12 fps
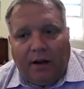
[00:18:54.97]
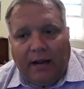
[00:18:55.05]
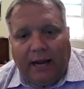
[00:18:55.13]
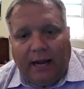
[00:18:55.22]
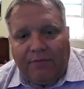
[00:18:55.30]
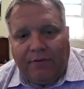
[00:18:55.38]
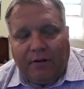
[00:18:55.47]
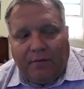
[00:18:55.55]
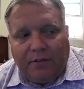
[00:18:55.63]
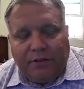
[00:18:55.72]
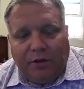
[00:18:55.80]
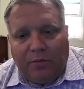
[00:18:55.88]
after the
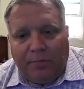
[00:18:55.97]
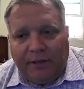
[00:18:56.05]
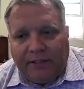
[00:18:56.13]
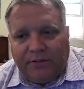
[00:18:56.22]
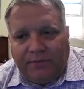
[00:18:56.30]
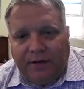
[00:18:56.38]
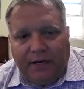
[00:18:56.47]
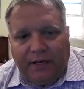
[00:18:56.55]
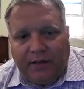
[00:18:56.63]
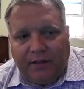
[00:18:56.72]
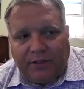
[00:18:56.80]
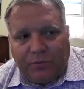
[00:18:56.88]
show in
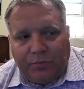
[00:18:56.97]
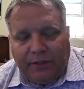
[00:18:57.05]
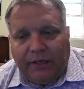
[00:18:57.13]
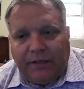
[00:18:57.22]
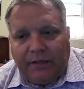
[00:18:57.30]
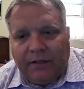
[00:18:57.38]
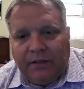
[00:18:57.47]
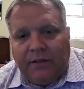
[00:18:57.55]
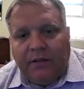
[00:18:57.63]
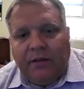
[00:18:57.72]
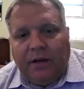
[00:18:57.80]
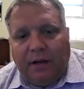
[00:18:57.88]
Pennsylvania this week,
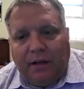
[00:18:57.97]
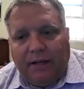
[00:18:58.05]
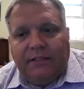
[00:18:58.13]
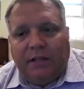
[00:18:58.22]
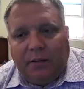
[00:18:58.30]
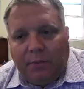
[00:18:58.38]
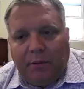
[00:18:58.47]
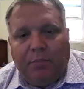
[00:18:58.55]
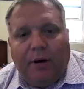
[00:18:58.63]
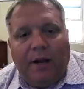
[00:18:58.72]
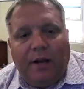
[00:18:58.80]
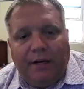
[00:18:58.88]
it's going to be
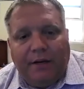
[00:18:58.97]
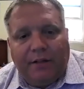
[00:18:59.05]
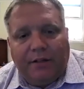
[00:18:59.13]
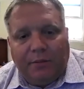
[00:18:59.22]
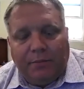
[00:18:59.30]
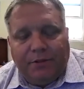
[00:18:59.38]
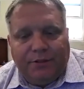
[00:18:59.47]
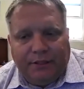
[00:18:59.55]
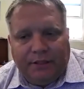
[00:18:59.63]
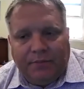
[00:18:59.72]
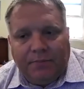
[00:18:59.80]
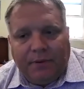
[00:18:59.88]
brought here to the
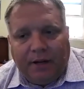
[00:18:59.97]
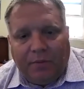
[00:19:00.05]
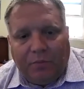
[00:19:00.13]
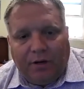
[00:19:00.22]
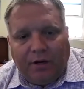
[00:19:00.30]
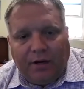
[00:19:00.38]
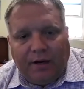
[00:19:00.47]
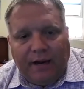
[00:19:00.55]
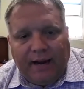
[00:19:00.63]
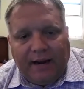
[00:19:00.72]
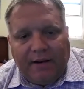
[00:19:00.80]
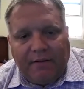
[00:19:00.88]
museum, and we're going to
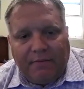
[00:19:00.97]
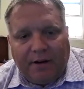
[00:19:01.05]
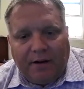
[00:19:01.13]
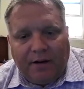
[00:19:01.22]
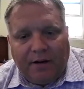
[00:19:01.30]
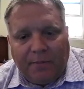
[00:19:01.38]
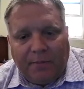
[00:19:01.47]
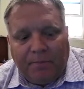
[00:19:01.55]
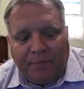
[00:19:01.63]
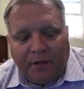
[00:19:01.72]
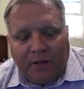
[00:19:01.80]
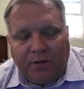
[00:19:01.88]
have
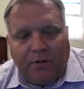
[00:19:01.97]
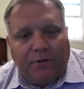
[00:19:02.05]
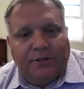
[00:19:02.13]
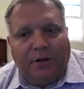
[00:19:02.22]
those